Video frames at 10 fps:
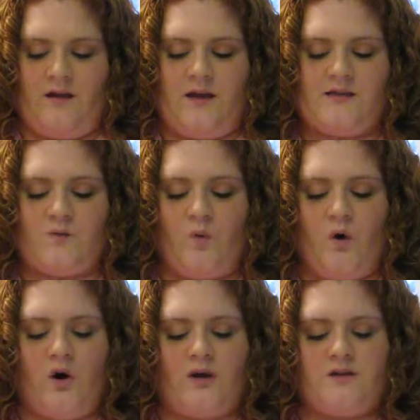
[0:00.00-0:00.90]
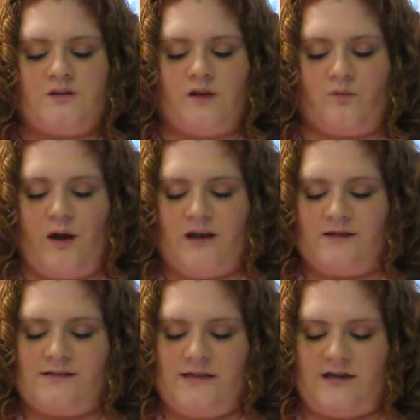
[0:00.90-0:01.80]
His awards and
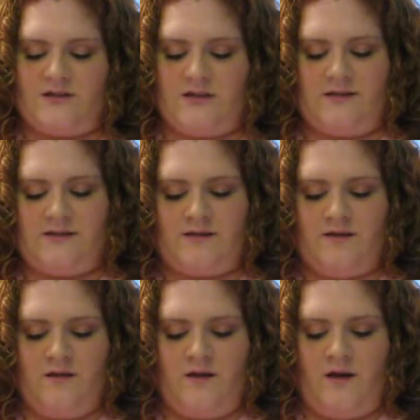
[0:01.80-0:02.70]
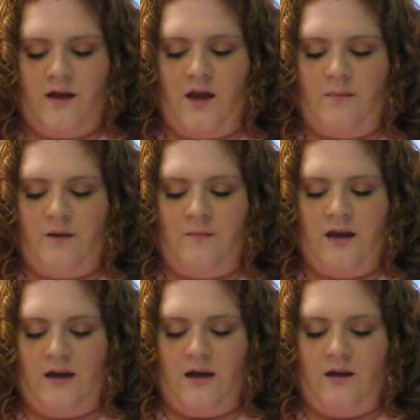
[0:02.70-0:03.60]
recognitions come in
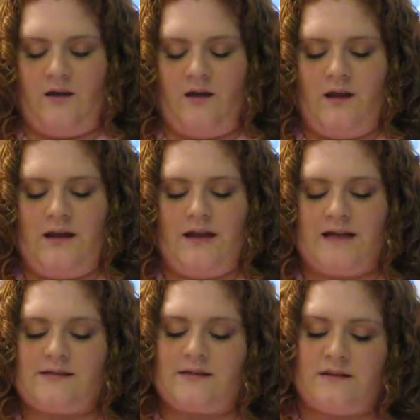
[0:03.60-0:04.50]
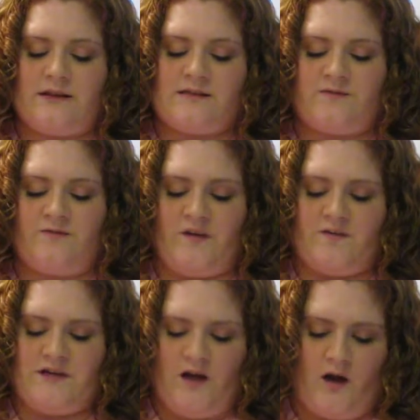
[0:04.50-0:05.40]
many. He has at least
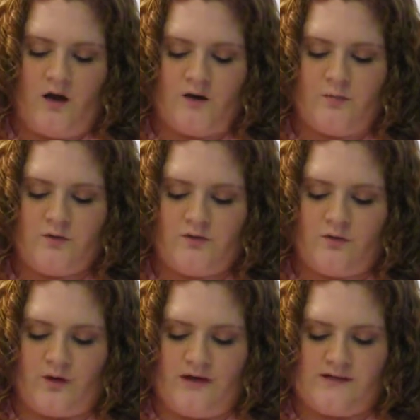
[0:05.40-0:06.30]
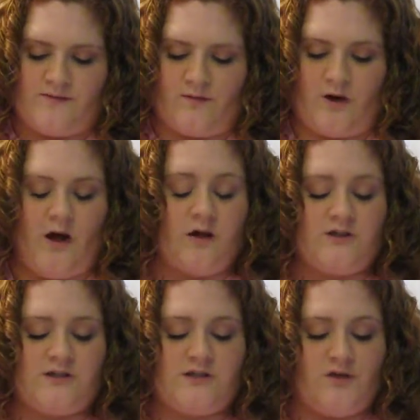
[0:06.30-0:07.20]
50 honorable degrees from
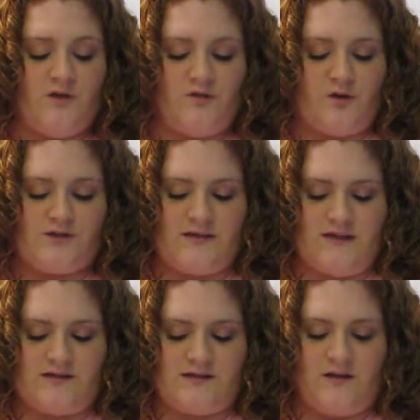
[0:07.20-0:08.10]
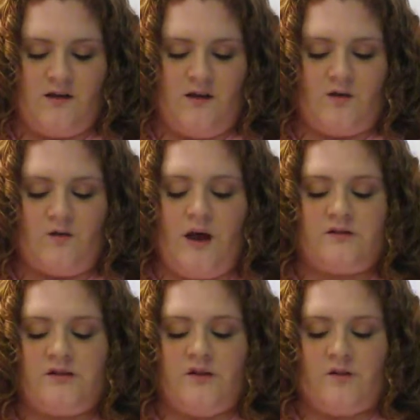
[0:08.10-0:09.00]
colleges and universities
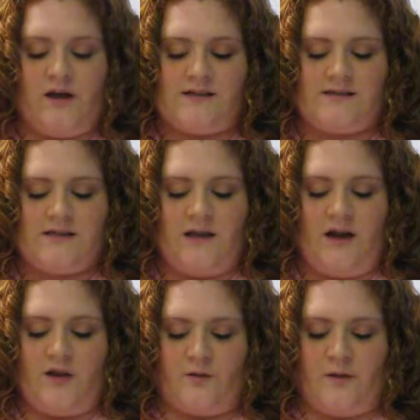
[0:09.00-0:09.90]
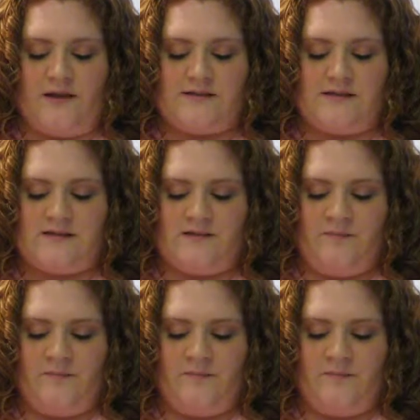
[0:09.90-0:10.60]
throughout the U.S. and other places.